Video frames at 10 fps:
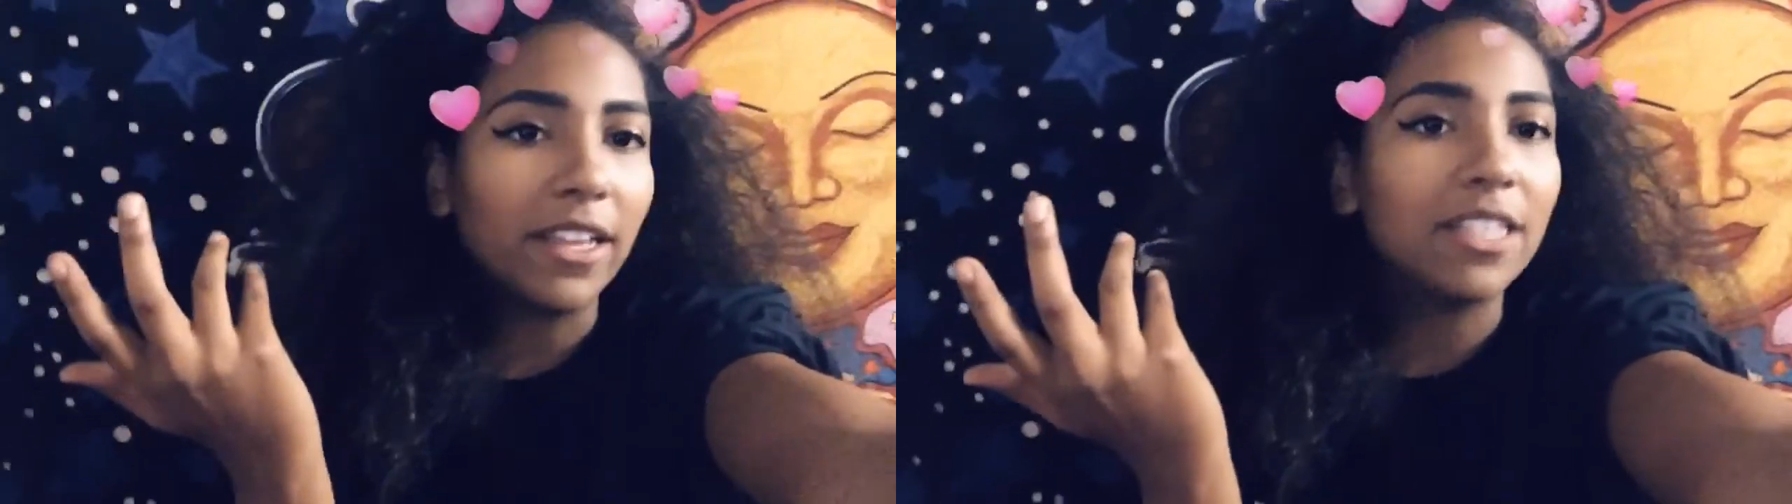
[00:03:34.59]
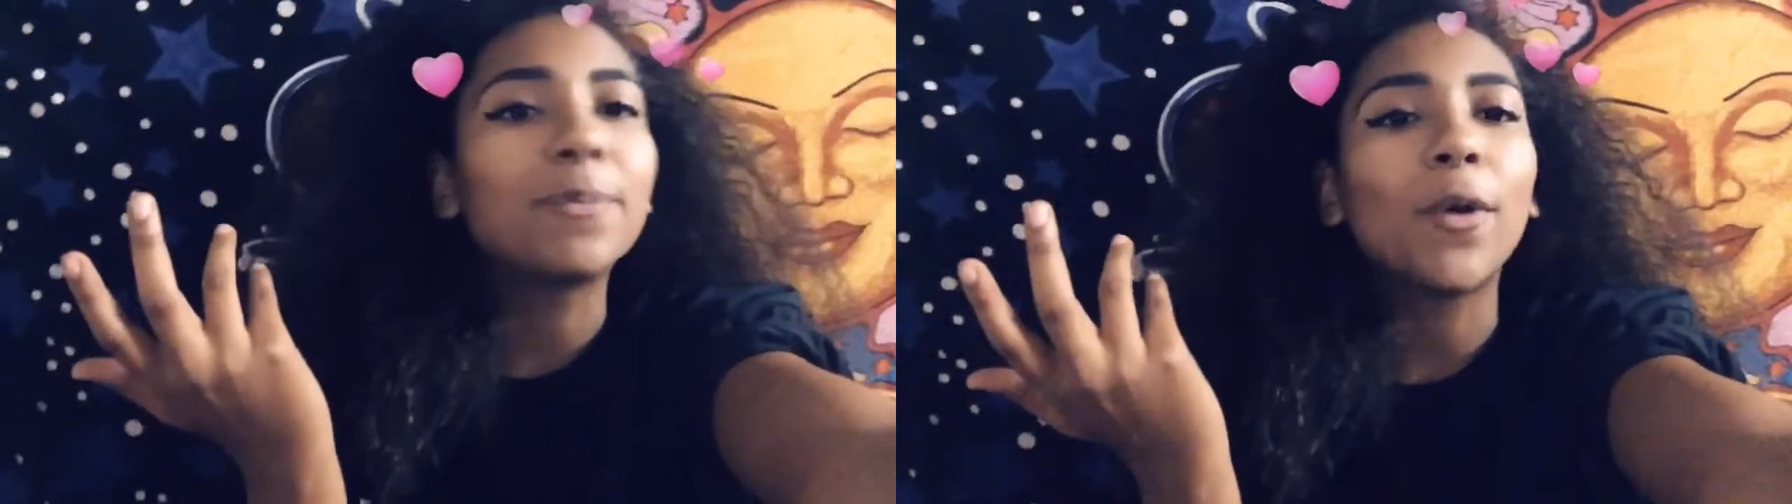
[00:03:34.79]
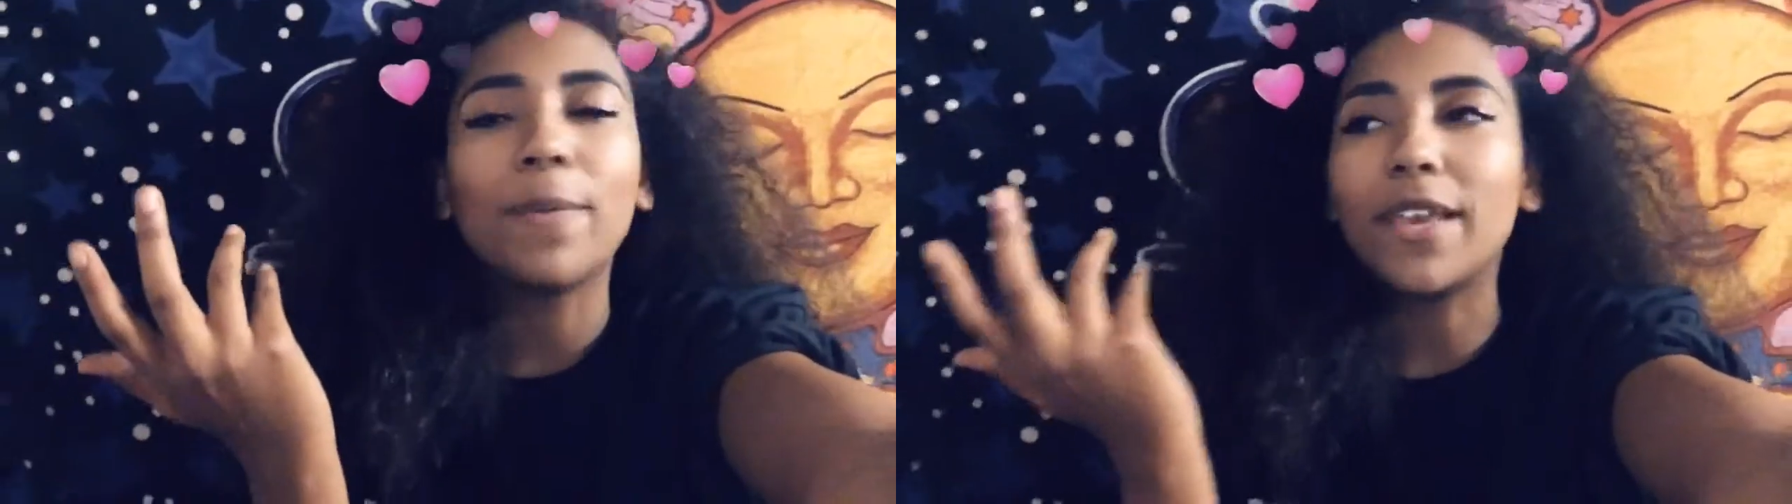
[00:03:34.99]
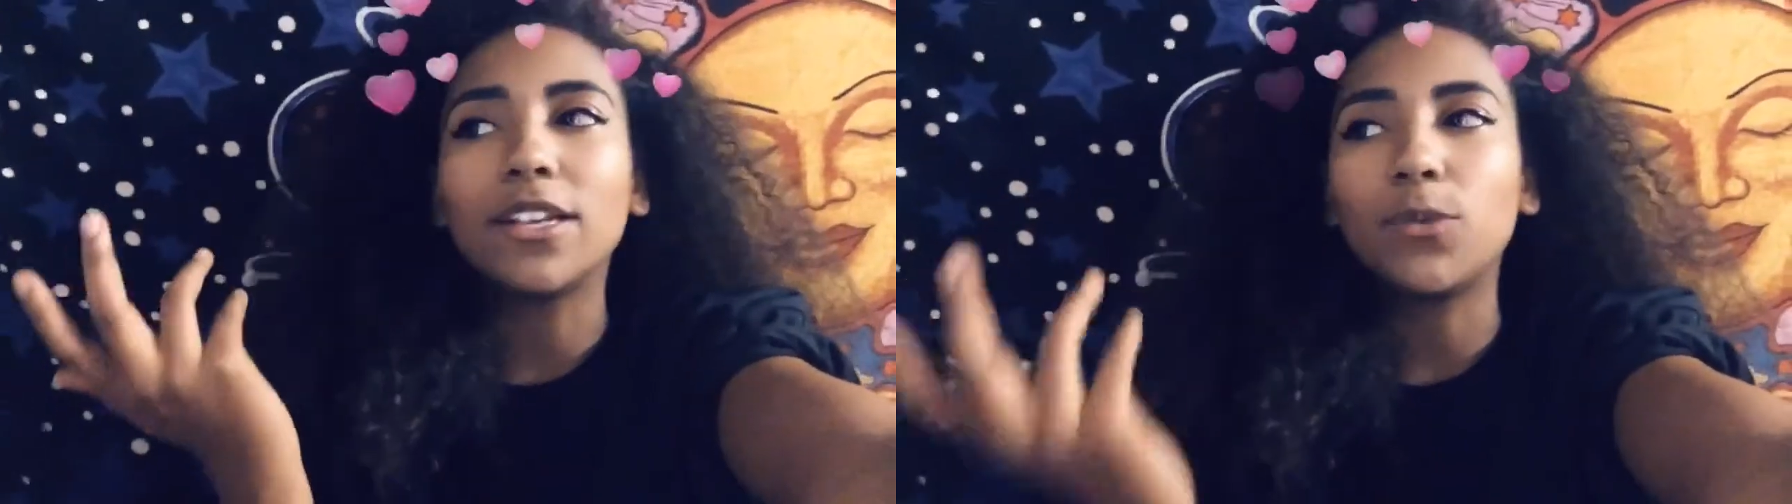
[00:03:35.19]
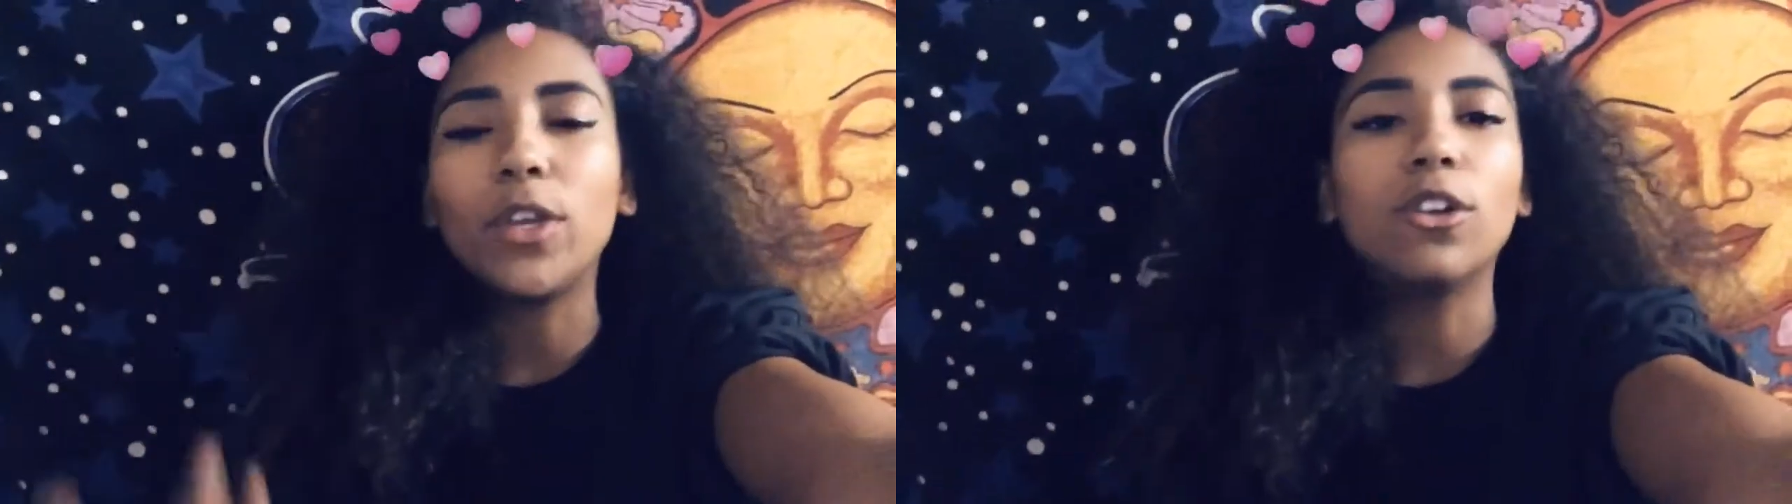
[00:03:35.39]
at this point
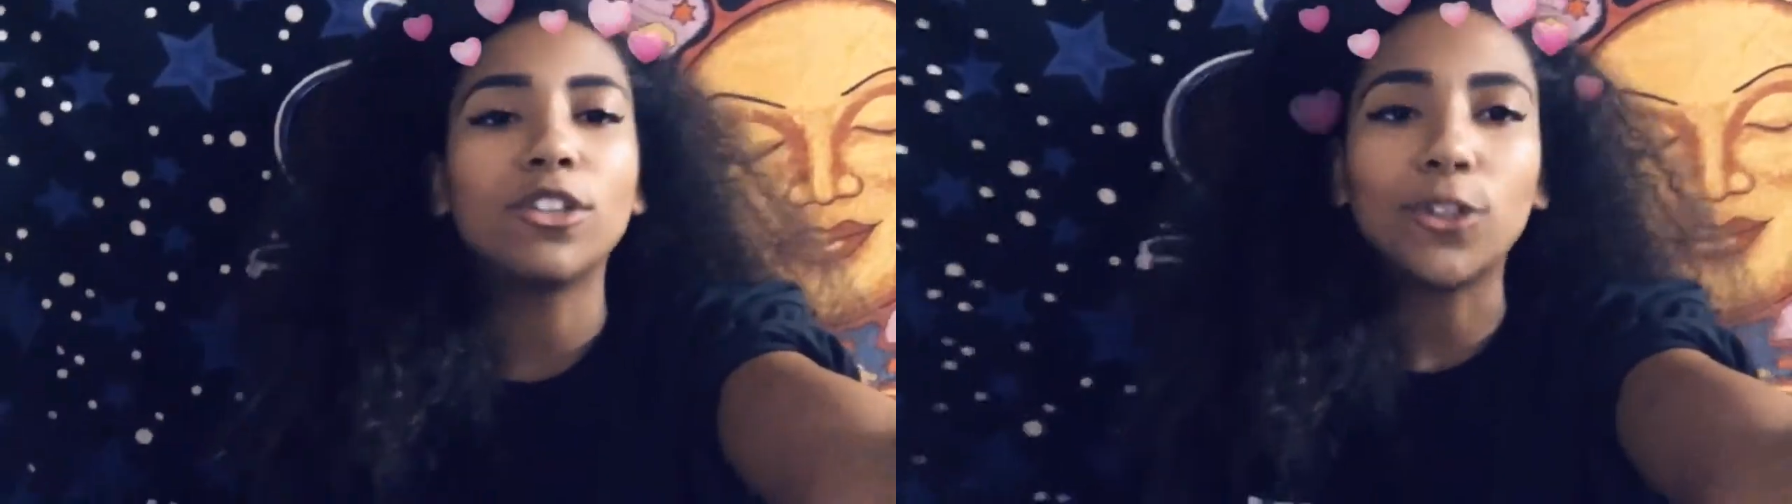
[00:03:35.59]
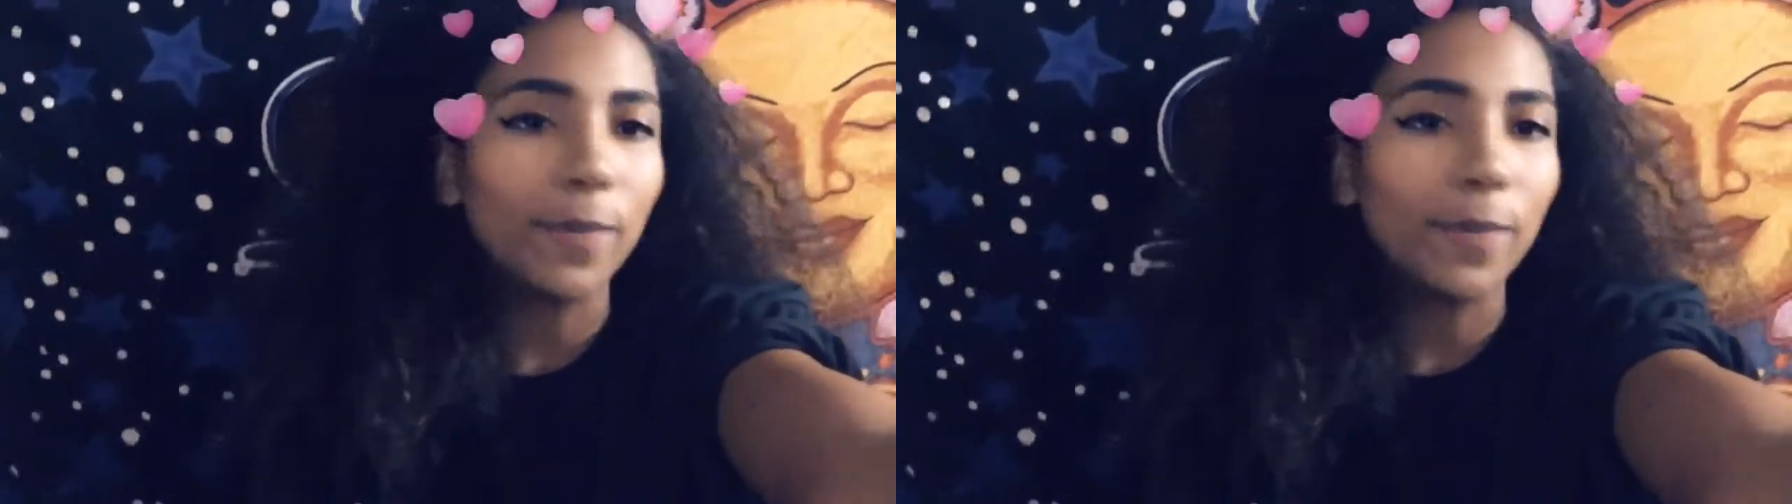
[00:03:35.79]
because we go to so